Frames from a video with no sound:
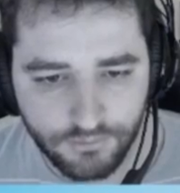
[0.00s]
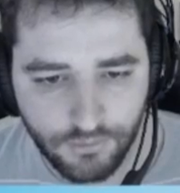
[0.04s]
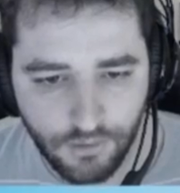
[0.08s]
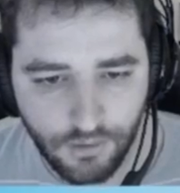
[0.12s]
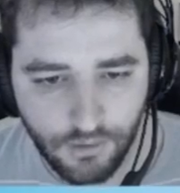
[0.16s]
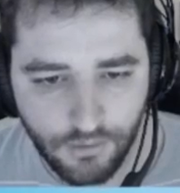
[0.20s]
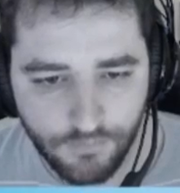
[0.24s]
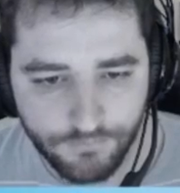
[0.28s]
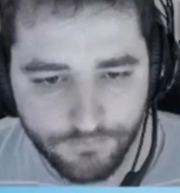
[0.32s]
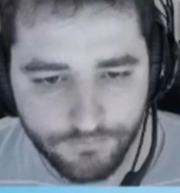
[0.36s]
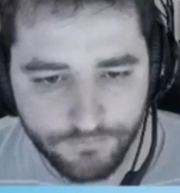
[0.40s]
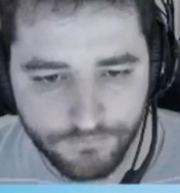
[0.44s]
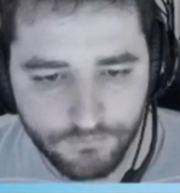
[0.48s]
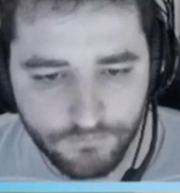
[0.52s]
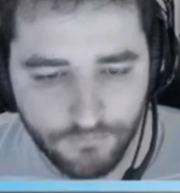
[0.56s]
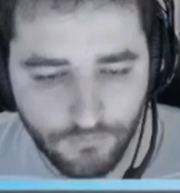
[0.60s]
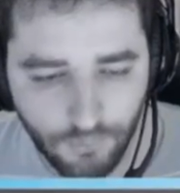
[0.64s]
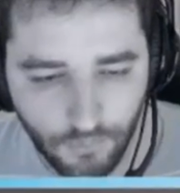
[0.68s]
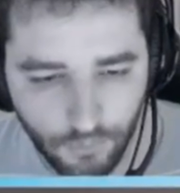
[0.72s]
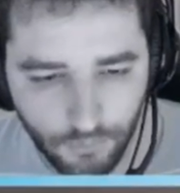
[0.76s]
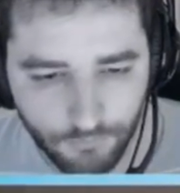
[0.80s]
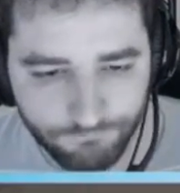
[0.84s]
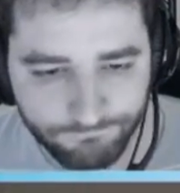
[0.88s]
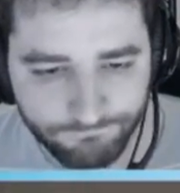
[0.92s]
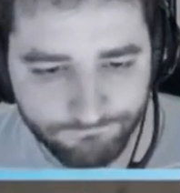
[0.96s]
well.
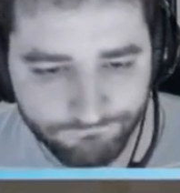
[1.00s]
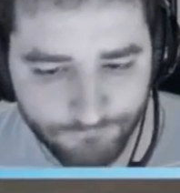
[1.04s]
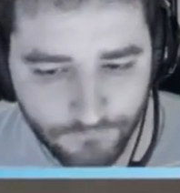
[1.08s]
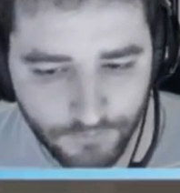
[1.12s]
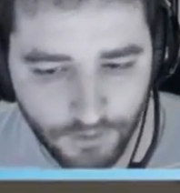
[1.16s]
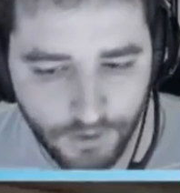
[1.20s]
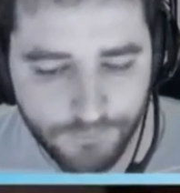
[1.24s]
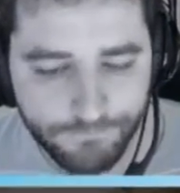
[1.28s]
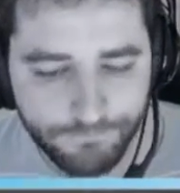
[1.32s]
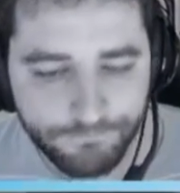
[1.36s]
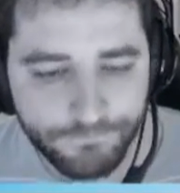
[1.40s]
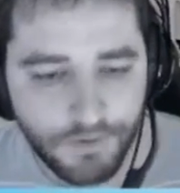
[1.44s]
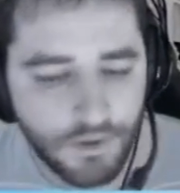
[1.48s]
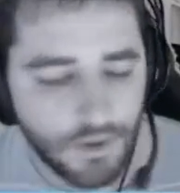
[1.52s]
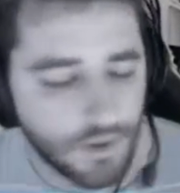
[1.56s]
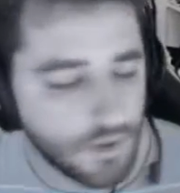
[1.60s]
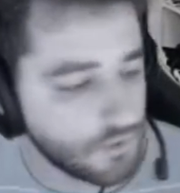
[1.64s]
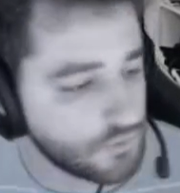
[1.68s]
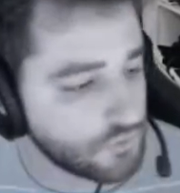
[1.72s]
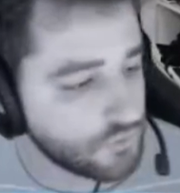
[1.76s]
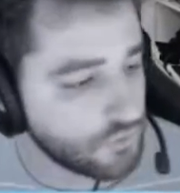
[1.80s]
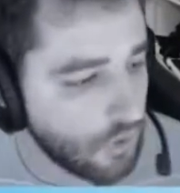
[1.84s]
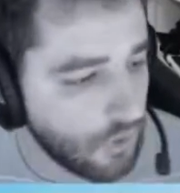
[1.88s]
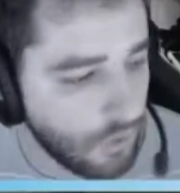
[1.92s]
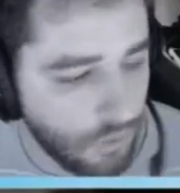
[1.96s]
Okay.
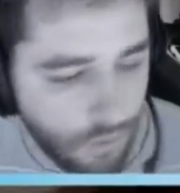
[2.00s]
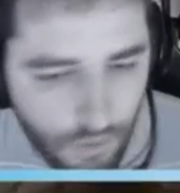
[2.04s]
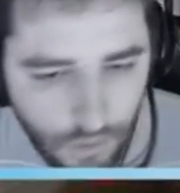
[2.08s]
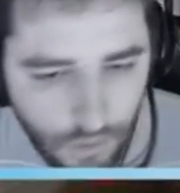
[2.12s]
So